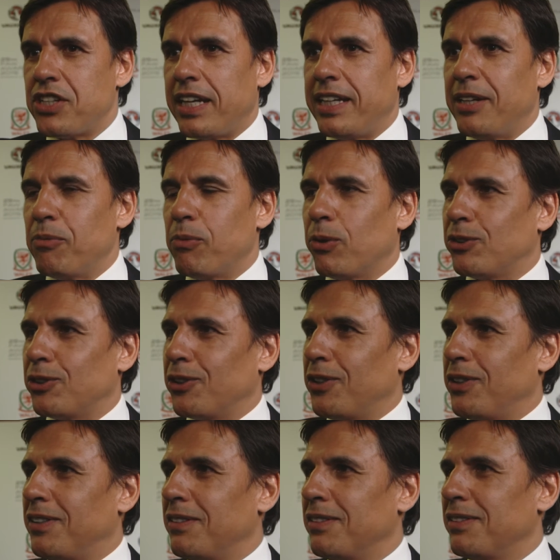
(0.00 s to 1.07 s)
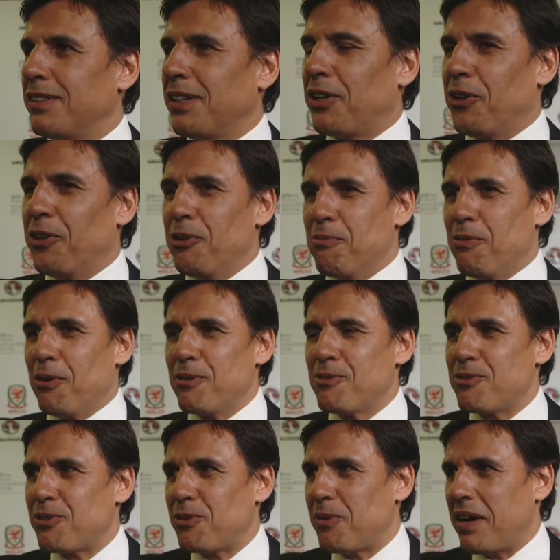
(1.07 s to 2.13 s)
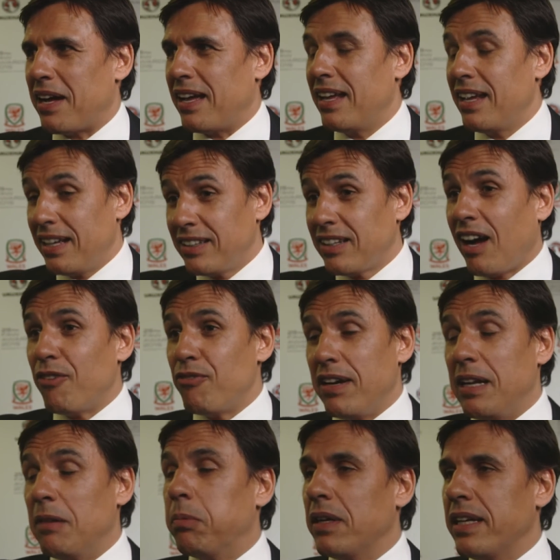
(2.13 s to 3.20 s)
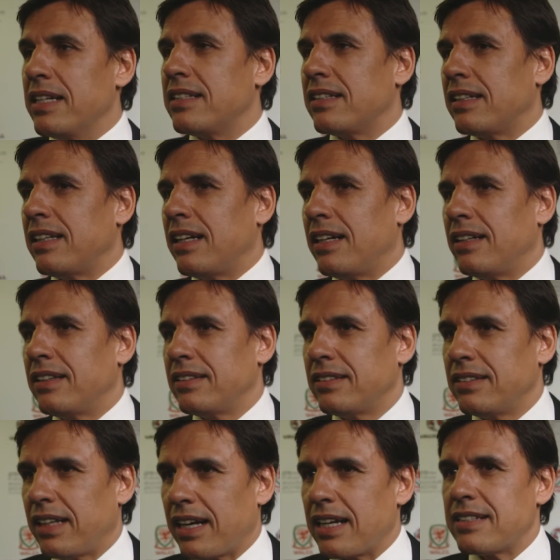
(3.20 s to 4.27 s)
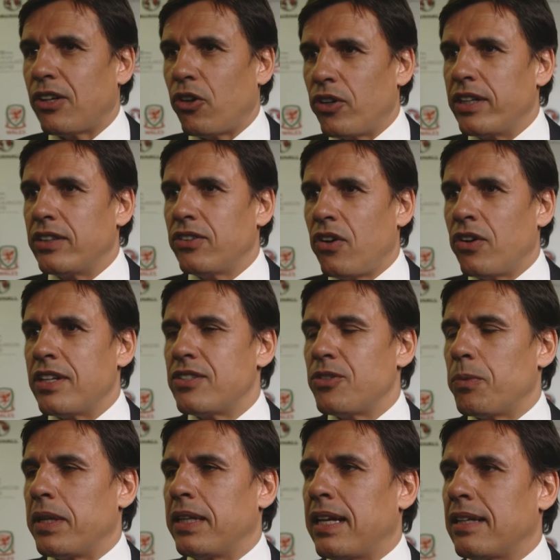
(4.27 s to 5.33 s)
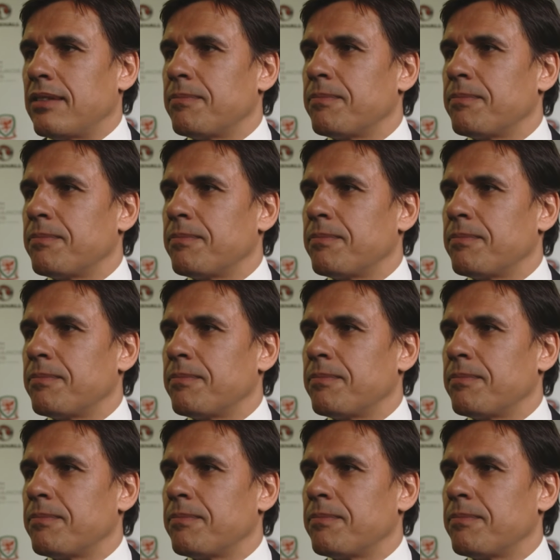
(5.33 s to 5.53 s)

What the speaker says: any award's a good award. So no, really pleased, and like I said, honoured to win that.